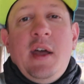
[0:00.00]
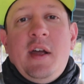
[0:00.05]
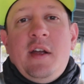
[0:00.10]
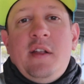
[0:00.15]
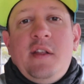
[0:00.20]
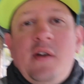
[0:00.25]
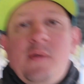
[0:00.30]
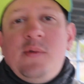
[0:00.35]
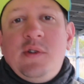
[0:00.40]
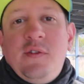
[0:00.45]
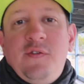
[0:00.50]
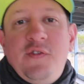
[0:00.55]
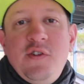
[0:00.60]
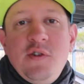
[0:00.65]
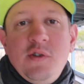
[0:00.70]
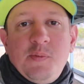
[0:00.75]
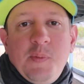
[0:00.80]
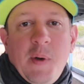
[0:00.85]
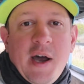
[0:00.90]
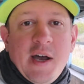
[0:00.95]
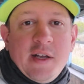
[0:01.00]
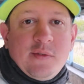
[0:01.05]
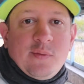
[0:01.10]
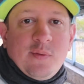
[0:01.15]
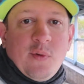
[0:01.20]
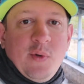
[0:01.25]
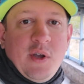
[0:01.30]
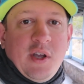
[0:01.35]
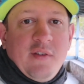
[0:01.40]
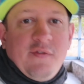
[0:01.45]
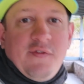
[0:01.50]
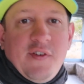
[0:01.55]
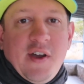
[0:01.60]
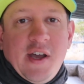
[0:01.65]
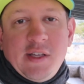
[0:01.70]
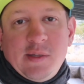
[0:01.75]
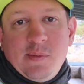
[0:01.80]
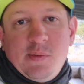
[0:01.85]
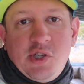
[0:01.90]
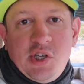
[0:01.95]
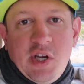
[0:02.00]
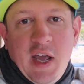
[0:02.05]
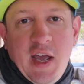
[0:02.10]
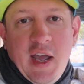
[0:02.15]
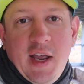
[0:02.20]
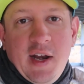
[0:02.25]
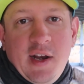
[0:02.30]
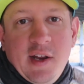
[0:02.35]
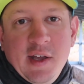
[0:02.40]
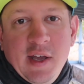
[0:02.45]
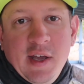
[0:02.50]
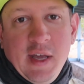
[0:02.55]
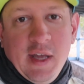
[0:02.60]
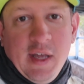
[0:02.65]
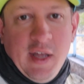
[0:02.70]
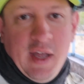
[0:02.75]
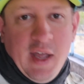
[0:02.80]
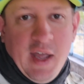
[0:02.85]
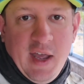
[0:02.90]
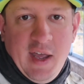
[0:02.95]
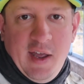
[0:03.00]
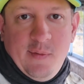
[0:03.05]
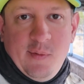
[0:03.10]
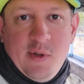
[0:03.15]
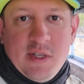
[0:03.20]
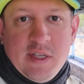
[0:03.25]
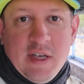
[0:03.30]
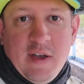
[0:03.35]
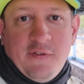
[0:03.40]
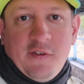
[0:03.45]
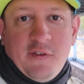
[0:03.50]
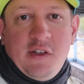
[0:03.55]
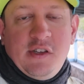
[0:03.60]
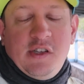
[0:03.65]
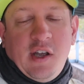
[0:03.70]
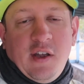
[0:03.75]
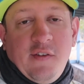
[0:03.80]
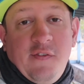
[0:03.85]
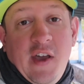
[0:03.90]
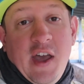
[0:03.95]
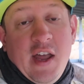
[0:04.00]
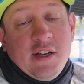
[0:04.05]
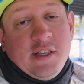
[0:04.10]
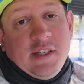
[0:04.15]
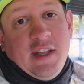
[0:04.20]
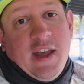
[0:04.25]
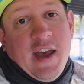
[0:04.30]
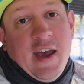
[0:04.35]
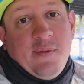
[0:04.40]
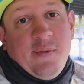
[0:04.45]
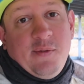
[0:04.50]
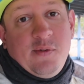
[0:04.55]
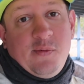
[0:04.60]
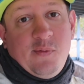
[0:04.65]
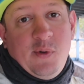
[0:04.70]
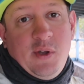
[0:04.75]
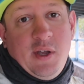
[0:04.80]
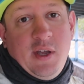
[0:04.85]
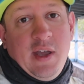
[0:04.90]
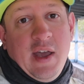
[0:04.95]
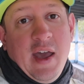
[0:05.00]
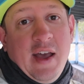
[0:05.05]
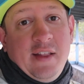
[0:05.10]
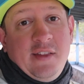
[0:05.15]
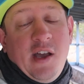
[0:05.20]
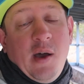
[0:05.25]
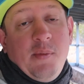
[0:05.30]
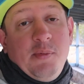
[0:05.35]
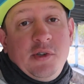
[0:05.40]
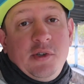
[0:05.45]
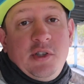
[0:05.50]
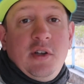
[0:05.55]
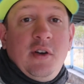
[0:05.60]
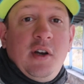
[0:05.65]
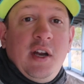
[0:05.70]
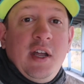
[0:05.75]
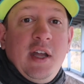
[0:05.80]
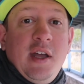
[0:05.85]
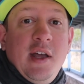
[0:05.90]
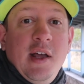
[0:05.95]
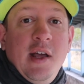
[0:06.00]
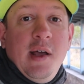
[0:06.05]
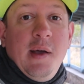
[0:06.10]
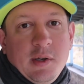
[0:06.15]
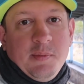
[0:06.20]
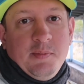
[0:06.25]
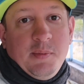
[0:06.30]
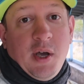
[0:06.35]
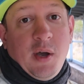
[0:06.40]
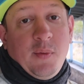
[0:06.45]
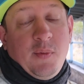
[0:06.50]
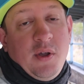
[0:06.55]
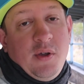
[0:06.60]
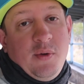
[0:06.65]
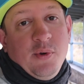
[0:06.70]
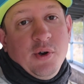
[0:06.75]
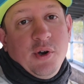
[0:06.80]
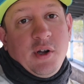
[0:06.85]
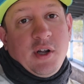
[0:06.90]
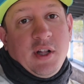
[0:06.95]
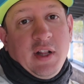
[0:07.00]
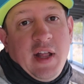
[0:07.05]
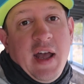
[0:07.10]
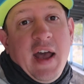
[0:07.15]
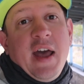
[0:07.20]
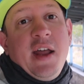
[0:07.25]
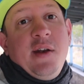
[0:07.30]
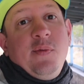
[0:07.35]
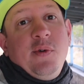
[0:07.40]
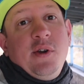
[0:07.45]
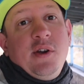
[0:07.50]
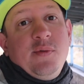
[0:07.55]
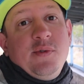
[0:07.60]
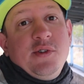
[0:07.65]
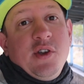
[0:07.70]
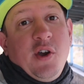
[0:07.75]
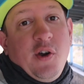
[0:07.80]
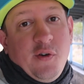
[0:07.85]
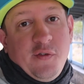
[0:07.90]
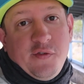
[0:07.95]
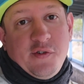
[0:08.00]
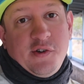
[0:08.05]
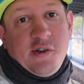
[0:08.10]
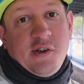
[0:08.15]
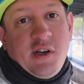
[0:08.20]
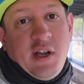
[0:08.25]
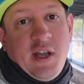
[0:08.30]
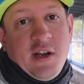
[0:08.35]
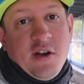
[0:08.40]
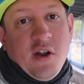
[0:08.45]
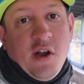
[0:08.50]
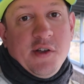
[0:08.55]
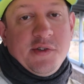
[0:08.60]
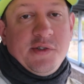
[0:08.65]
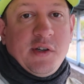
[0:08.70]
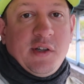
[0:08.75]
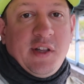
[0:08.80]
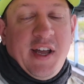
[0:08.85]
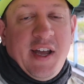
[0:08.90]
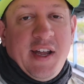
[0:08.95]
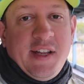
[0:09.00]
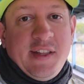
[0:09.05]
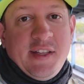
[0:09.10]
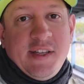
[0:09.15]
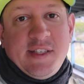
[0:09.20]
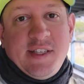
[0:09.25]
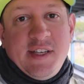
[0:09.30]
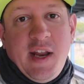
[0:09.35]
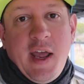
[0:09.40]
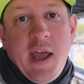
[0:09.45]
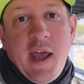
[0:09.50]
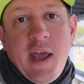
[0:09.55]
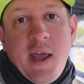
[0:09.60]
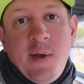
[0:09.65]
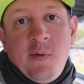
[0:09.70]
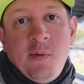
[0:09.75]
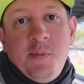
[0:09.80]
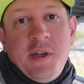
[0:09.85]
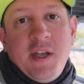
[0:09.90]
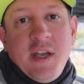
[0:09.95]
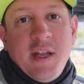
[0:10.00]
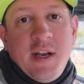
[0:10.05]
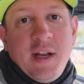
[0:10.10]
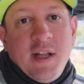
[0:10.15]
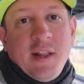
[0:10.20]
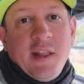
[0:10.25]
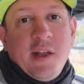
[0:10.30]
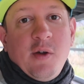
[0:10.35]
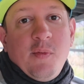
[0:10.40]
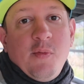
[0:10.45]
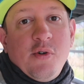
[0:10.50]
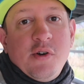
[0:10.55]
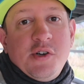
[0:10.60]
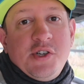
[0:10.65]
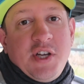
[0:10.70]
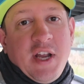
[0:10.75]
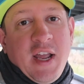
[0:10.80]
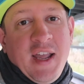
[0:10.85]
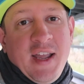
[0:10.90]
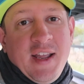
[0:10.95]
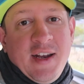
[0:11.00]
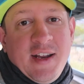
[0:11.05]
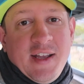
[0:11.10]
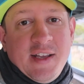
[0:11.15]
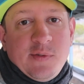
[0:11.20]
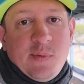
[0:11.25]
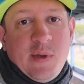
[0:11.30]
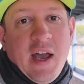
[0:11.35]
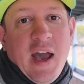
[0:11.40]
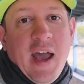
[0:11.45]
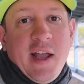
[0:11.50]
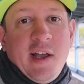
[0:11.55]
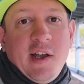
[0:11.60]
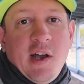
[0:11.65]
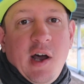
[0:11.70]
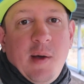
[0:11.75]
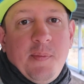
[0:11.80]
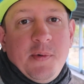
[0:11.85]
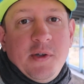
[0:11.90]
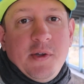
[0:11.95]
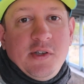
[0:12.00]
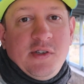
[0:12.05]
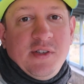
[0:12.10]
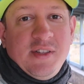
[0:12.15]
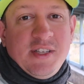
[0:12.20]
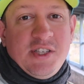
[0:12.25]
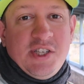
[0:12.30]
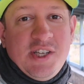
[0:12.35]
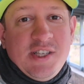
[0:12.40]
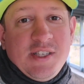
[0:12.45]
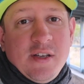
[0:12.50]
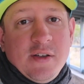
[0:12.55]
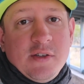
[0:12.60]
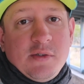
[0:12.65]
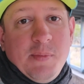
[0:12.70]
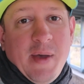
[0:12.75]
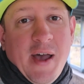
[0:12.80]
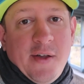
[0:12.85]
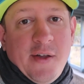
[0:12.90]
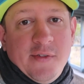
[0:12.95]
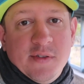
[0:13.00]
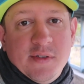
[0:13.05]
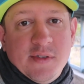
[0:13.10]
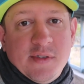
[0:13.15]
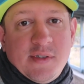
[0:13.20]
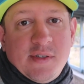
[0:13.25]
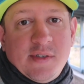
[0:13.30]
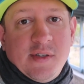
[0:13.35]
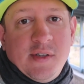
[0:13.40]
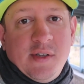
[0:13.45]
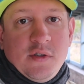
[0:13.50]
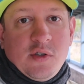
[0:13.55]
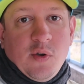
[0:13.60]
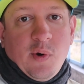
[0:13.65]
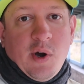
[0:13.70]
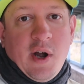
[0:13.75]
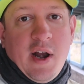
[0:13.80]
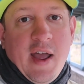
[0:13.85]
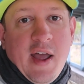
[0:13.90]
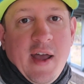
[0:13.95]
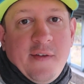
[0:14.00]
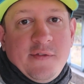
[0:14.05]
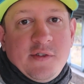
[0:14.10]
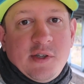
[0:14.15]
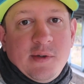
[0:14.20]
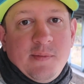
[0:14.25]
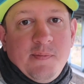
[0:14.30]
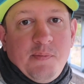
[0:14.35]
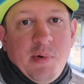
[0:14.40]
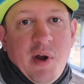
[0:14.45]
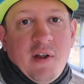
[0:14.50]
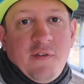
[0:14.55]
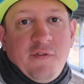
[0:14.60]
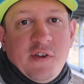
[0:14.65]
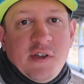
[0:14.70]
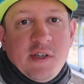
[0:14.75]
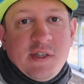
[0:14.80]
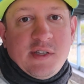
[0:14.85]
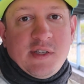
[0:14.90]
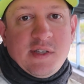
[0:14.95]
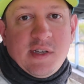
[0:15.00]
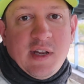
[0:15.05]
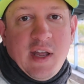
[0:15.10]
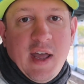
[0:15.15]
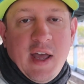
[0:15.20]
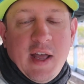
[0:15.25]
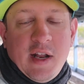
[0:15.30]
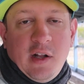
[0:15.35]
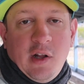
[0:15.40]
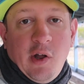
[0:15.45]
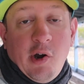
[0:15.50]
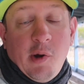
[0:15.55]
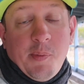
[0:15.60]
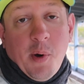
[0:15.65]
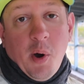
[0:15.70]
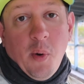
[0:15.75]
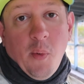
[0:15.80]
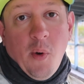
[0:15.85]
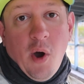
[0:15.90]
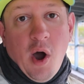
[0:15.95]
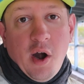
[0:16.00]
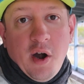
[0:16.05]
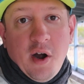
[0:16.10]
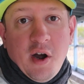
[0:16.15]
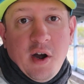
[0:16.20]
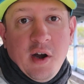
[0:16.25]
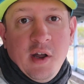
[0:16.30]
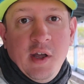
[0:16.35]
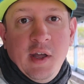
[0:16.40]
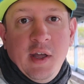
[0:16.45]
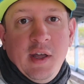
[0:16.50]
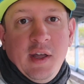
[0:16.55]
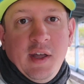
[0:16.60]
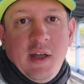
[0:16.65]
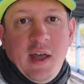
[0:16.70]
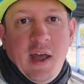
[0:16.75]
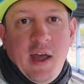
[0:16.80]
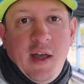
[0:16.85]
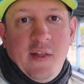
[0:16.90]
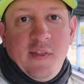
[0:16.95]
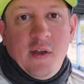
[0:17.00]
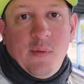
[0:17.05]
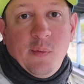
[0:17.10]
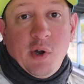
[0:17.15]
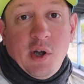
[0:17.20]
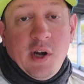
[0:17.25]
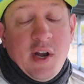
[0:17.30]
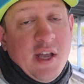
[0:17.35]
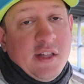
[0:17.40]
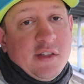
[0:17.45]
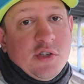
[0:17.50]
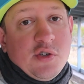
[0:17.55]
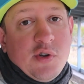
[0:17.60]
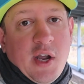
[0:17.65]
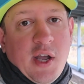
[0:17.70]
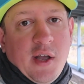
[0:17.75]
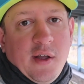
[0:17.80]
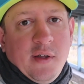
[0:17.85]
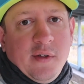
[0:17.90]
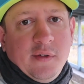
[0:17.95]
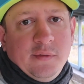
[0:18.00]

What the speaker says: There was a few spots where we could find some shade, and we definitely took advantage of that when we had the opportunity. But we were glad when it was over, and also glad that today we'll be getting a little more shade as we hike up into the Chisos Mountains. So we're gonna have some breakfast and load up our water, and then we're gonna hit the trail.